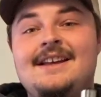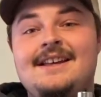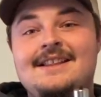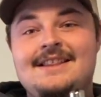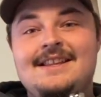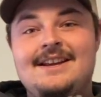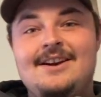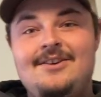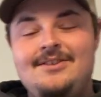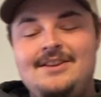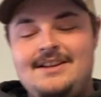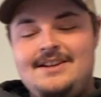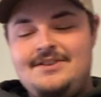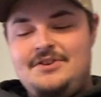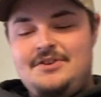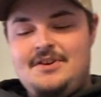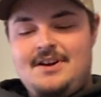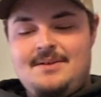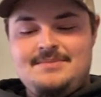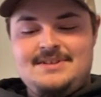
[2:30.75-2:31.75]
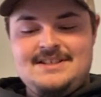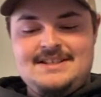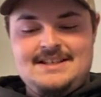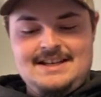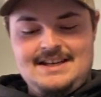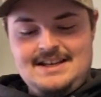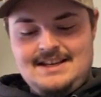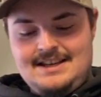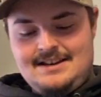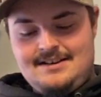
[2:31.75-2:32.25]
the only issue I'm
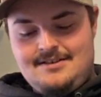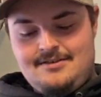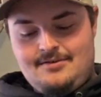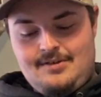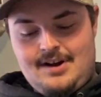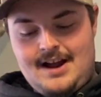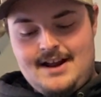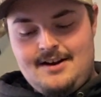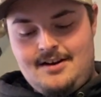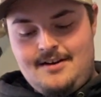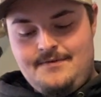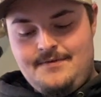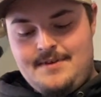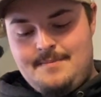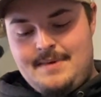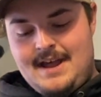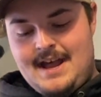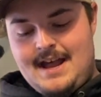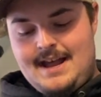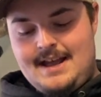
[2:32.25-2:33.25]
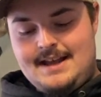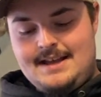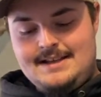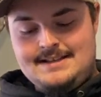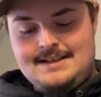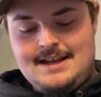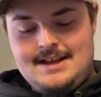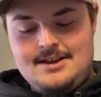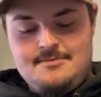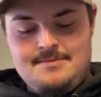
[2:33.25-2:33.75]
seeing right off the bat is
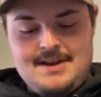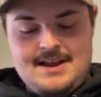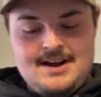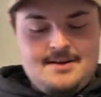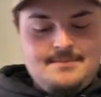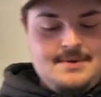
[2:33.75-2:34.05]
that you may not